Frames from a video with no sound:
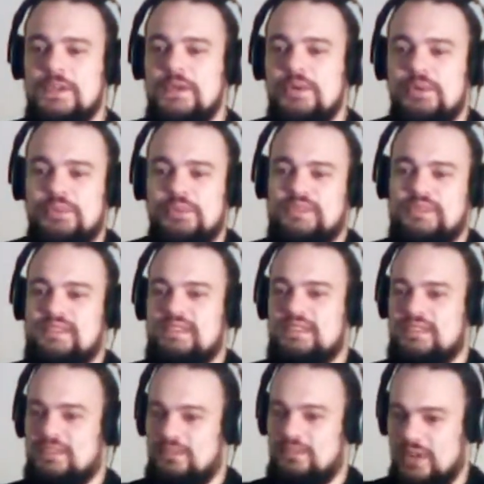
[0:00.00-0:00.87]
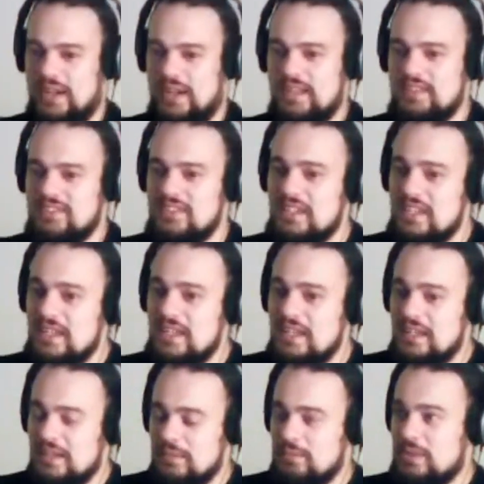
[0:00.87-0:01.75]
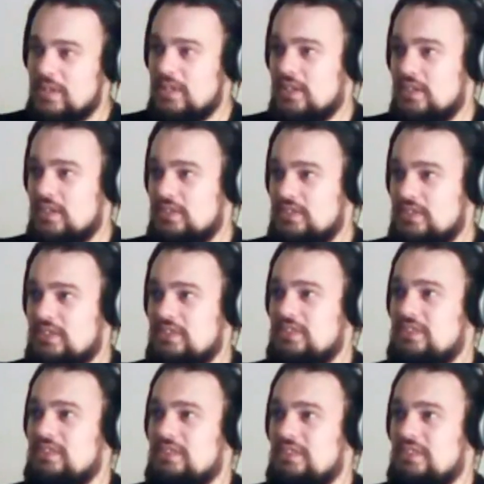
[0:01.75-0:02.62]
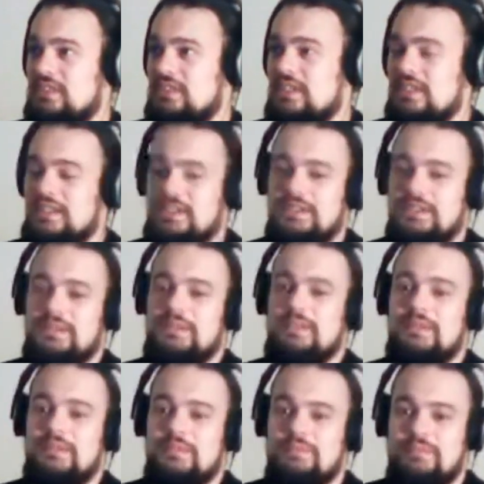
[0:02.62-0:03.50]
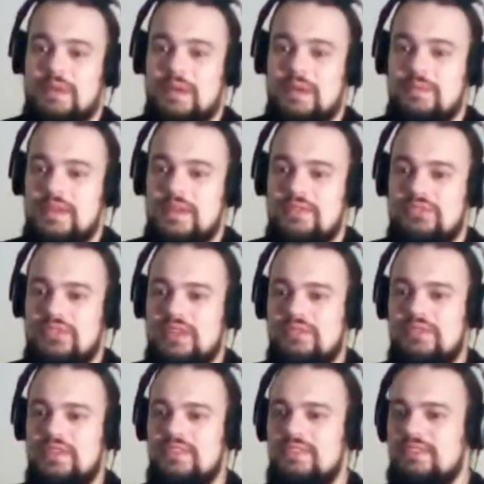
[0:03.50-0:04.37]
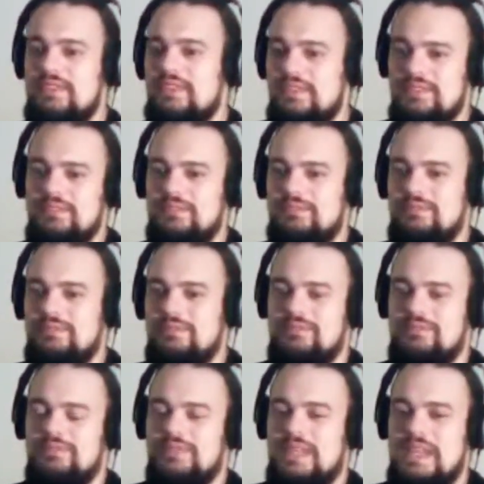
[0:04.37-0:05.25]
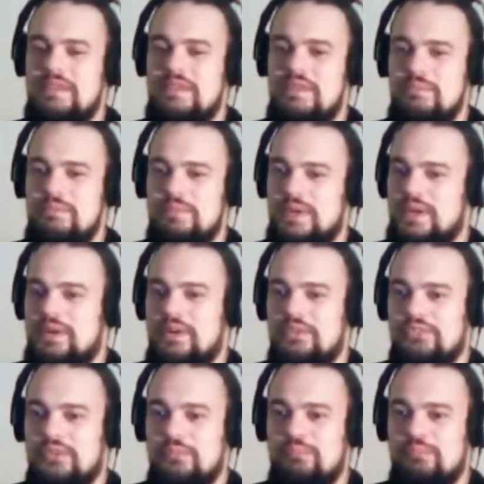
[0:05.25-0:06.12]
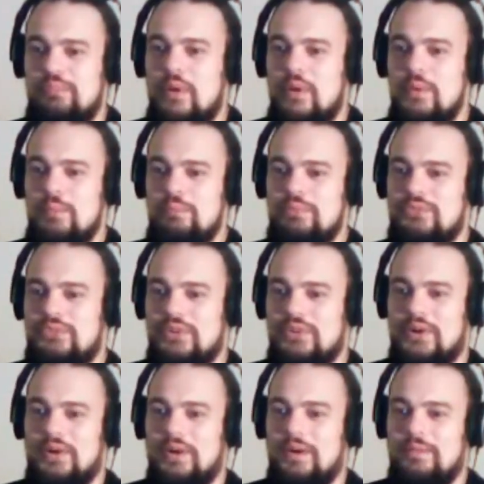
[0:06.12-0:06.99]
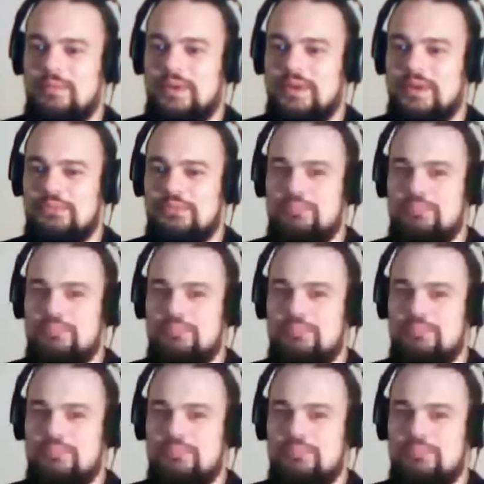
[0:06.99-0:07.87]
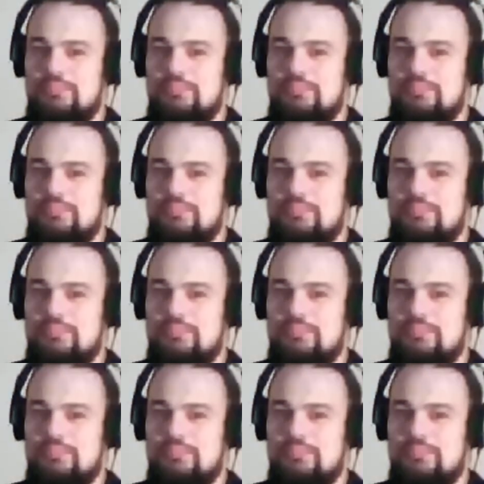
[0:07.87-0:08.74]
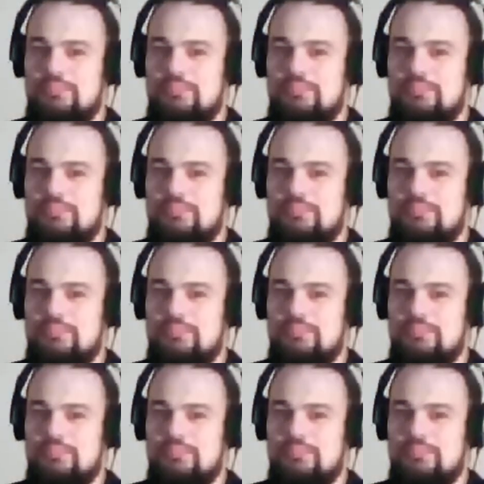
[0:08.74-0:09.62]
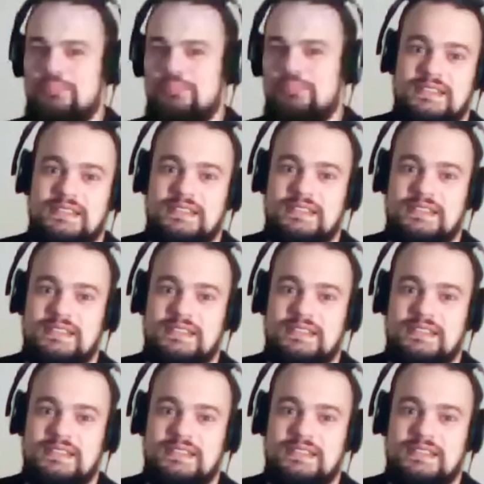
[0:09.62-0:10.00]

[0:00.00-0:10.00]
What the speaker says: cute, right? Because maybe it's even because of Pope Star, because Pope Star, well, even the pun fits.